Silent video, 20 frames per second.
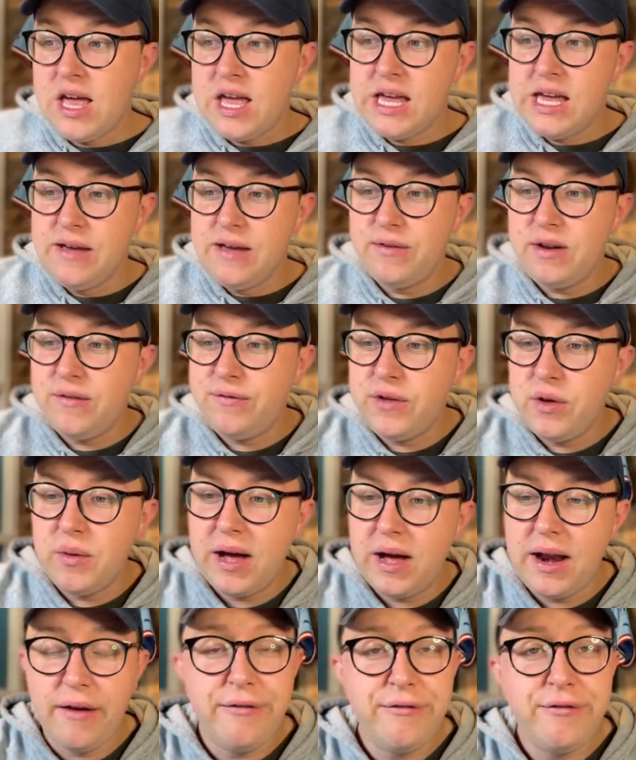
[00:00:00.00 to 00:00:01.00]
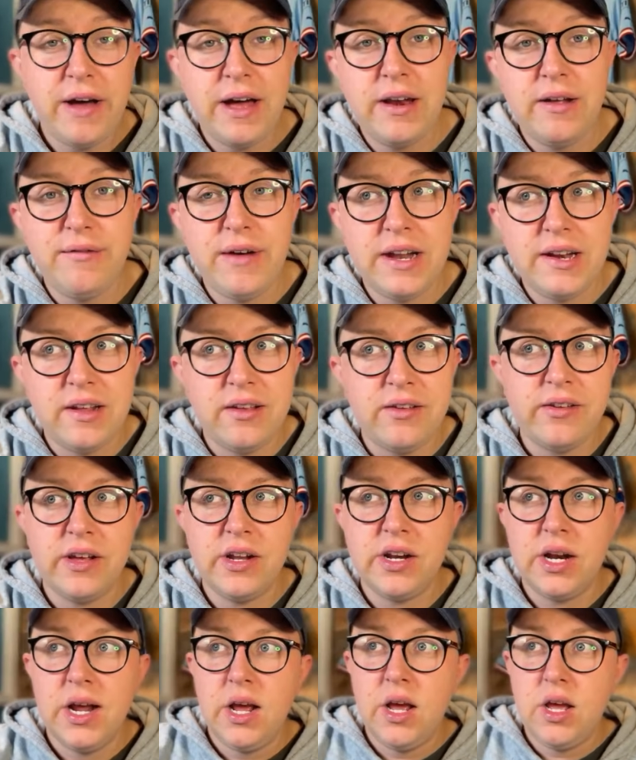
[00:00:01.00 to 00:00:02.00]
even if you aren't a fan of
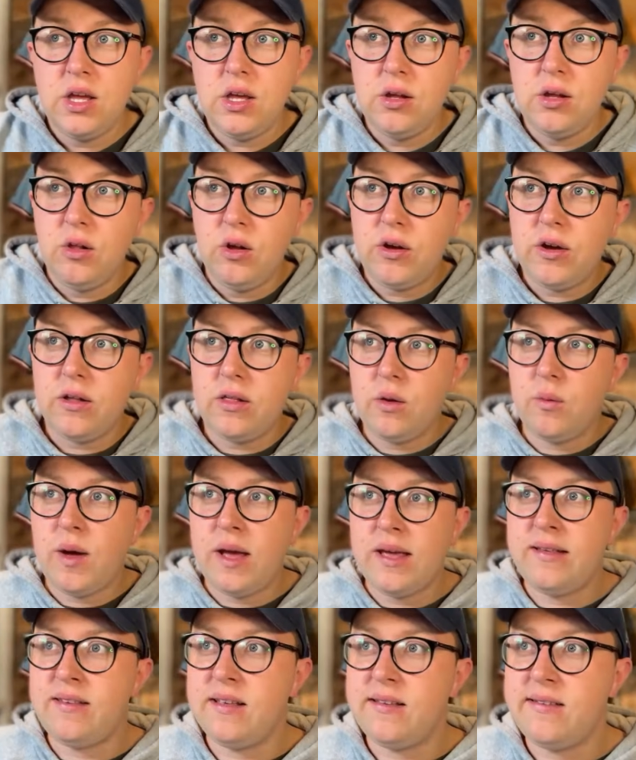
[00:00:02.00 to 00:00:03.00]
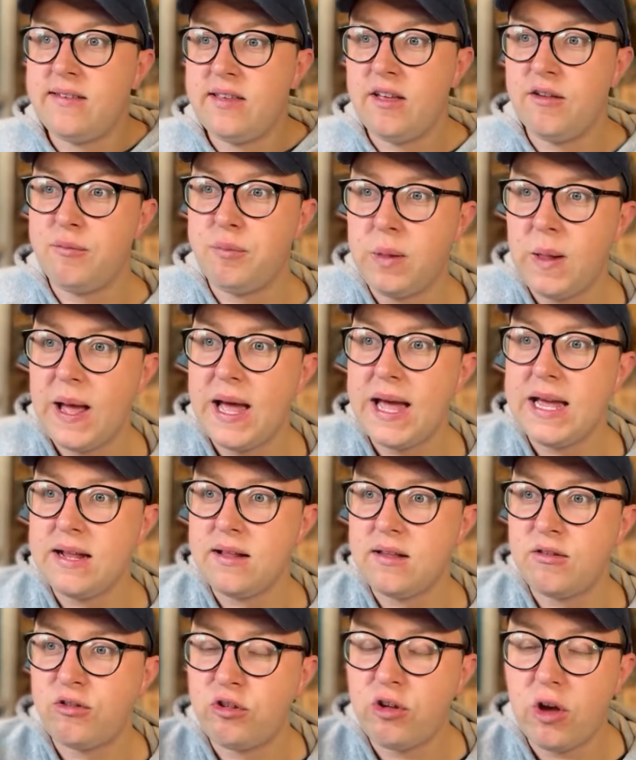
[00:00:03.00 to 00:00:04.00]
Ederson, you look at the way City have
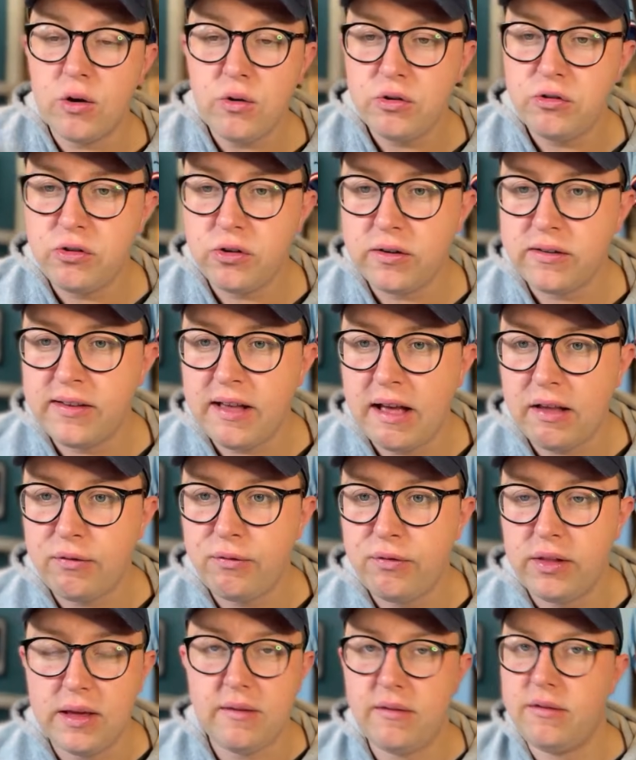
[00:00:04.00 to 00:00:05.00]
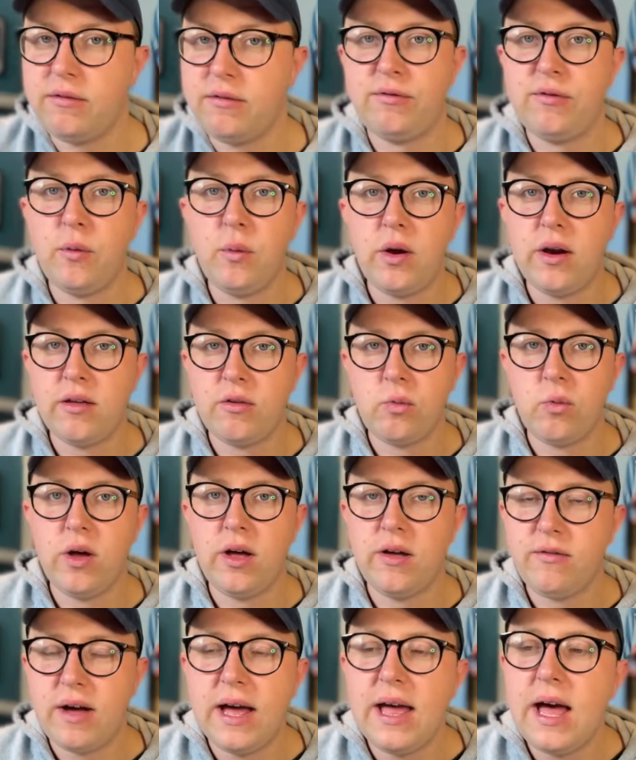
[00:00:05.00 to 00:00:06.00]
played so successfully. For what it's
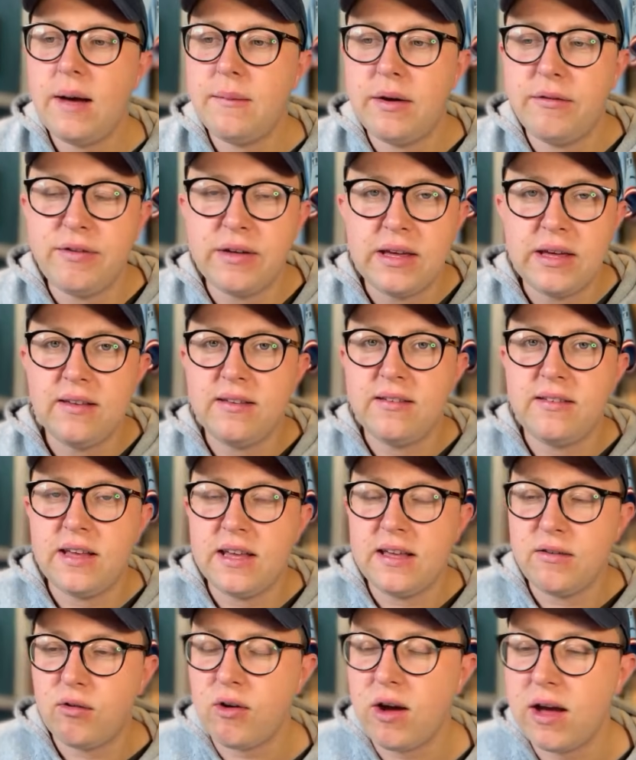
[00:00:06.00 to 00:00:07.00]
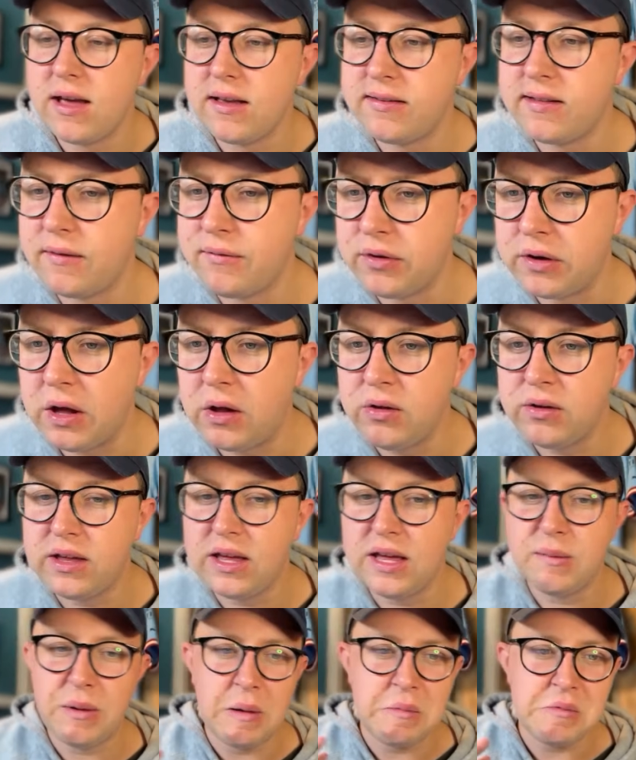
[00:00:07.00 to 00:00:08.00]
worth, I think he's City's greatest ever
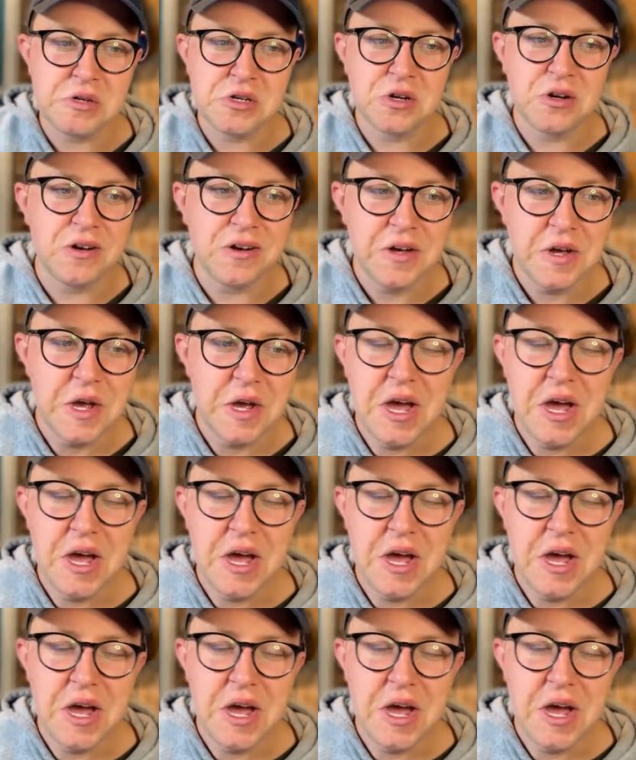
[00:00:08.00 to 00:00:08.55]
goalkeeper. I'm sure